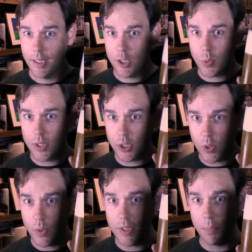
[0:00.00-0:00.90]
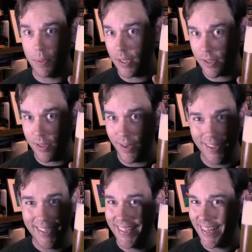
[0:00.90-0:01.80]
This one too is a
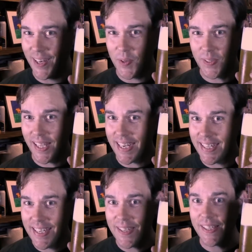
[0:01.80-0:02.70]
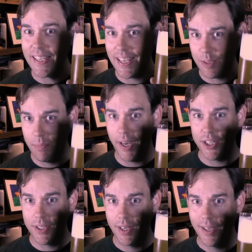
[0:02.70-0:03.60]
Pilsner that I don't like nearly as
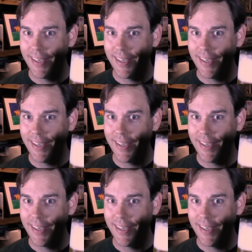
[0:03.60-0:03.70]
much.